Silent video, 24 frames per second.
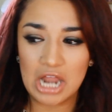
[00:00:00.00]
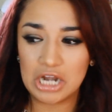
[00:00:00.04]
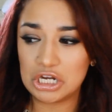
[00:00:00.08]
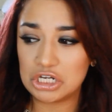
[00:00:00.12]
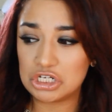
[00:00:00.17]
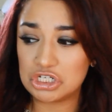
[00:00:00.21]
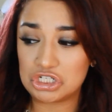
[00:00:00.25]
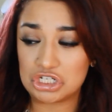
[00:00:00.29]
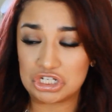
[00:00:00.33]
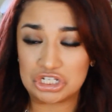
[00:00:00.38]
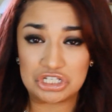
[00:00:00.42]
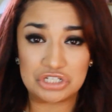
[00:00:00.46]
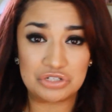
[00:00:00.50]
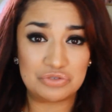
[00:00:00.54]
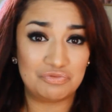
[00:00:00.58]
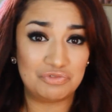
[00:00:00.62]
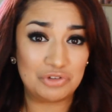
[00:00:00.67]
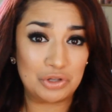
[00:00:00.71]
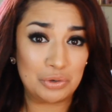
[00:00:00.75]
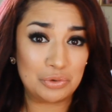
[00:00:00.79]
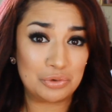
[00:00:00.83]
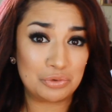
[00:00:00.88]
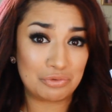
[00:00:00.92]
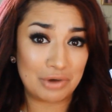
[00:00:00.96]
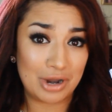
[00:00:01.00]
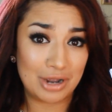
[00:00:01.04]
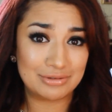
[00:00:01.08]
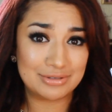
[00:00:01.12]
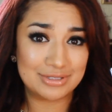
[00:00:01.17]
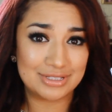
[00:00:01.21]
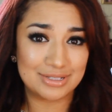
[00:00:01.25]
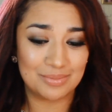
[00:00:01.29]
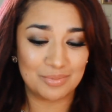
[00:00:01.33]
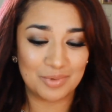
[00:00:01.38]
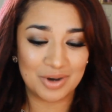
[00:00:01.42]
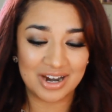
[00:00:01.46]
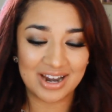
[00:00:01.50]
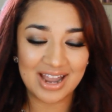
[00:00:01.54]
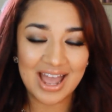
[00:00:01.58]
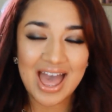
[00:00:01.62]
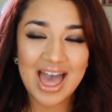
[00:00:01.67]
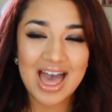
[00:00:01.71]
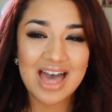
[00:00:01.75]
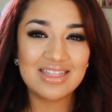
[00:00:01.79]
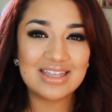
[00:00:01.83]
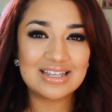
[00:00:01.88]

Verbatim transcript: and it's just floating around somewhere.